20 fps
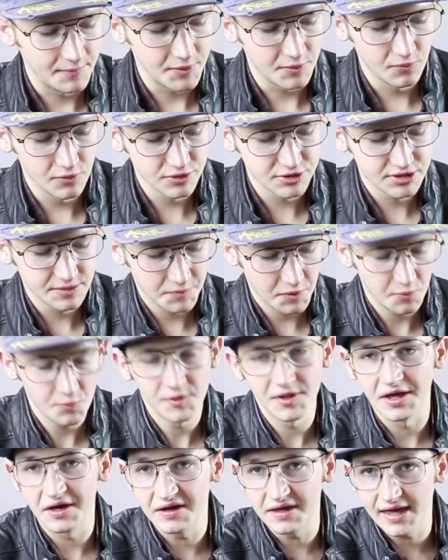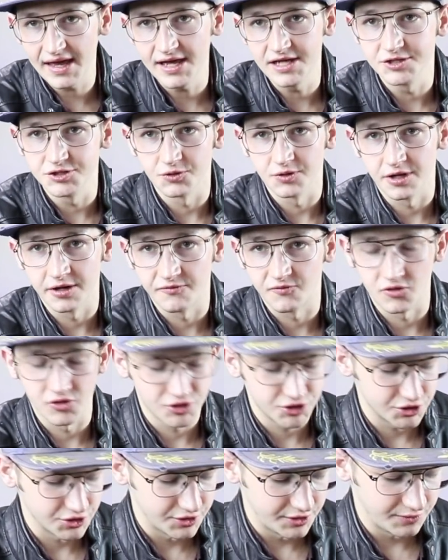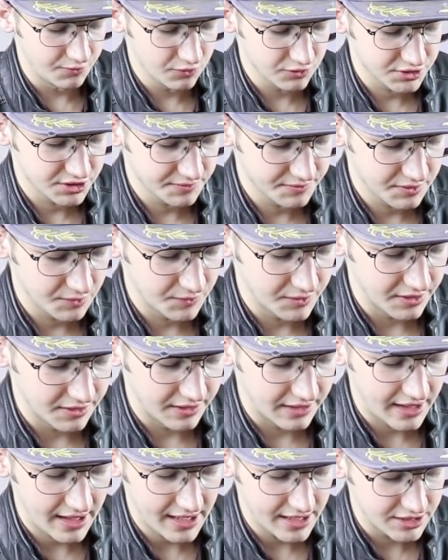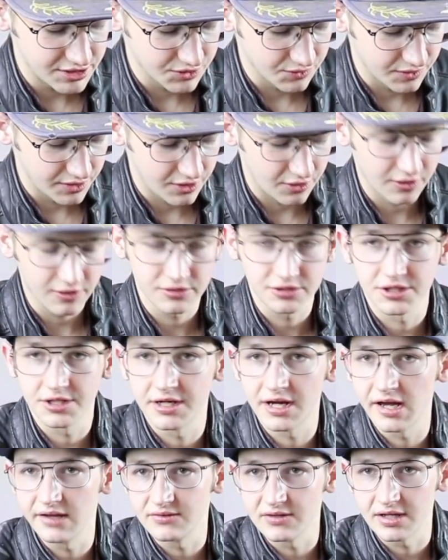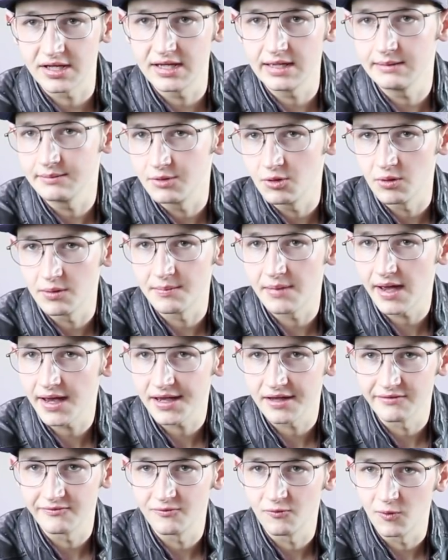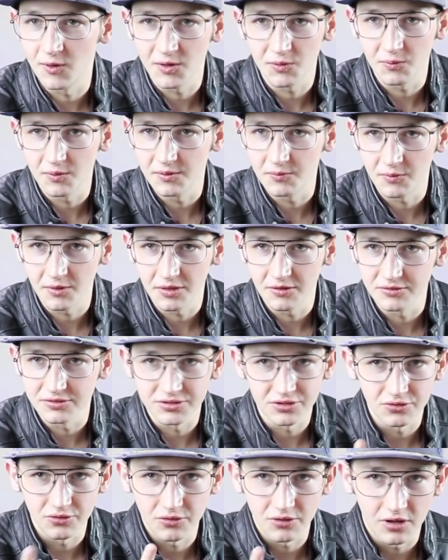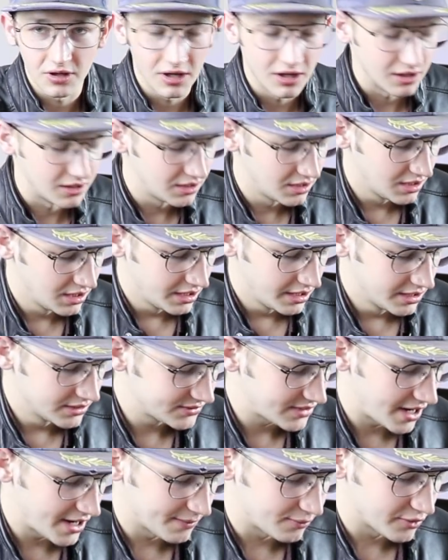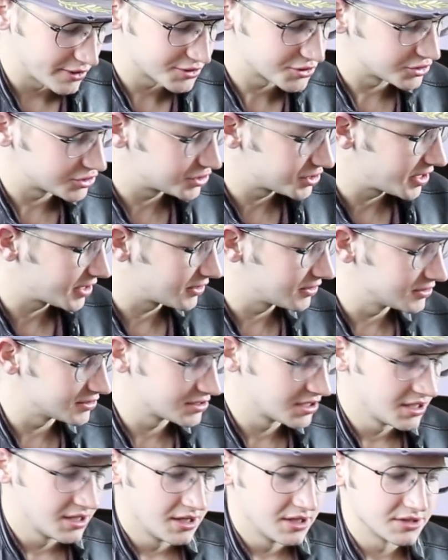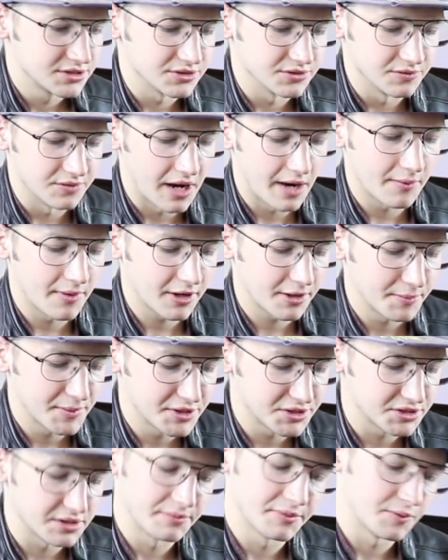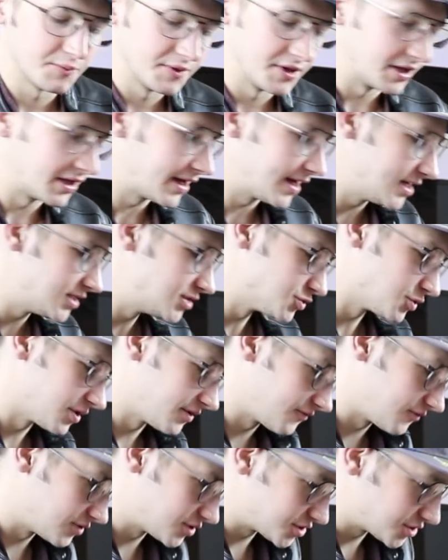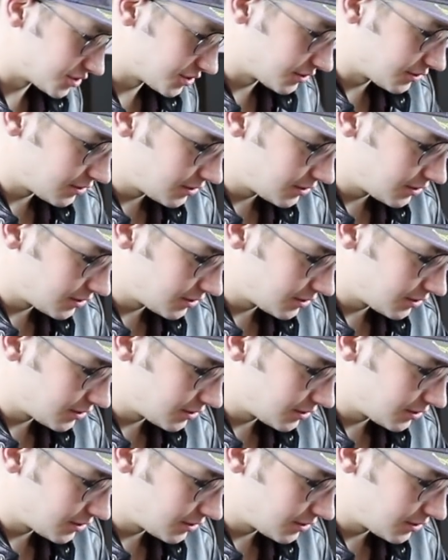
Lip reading: You want something with a gauge on it for sure. You want something with a gauge on it, or else you're gonna have to keep going back and forth with one of those little tire pressure checkers. So I recommend something with a gauge on it for sure.